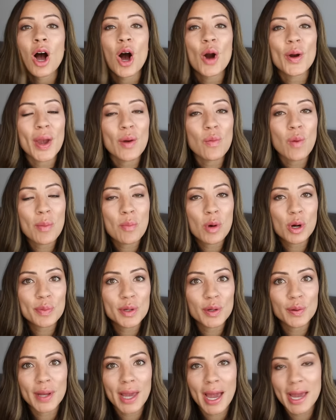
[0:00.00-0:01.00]
Okay, one more
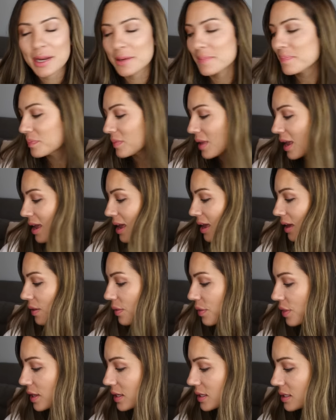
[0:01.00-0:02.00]
beauty item.
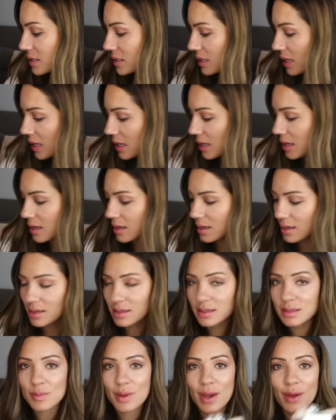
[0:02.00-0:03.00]
This
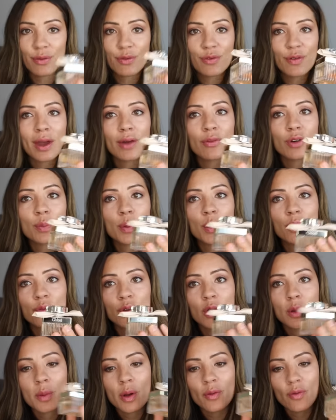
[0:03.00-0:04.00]
is my favorite
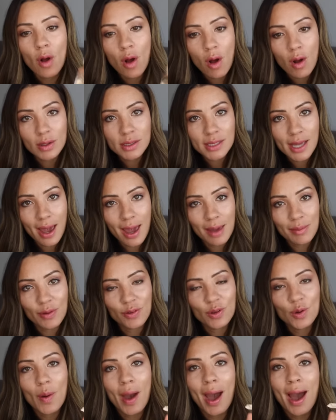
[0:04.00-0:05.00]
perfume of all time.
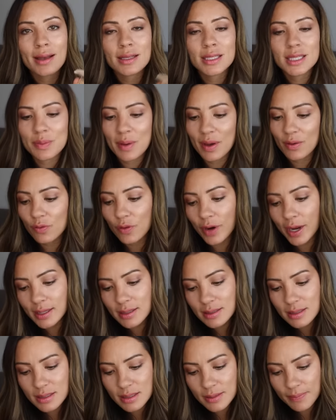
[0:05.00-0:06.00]
If you ask my
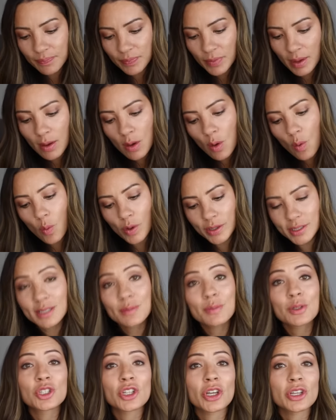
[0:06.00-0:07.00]
friends, what does
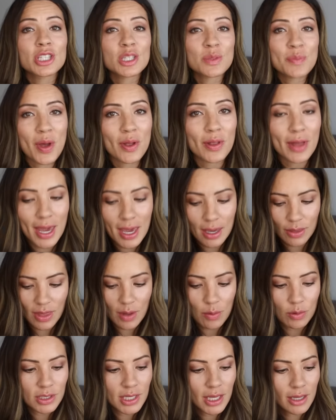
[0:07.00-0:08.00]
Michelle smell like?
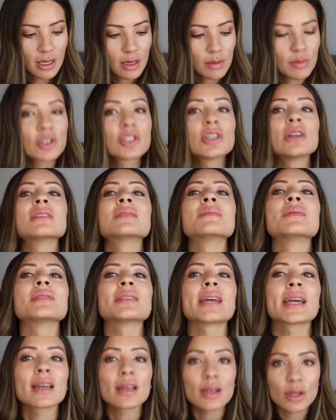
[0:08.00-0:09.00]
They will tell you Michelle smells
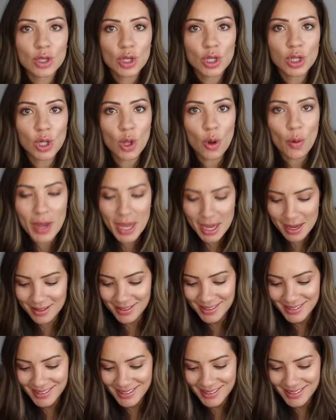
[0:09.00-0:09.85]
like Chloe.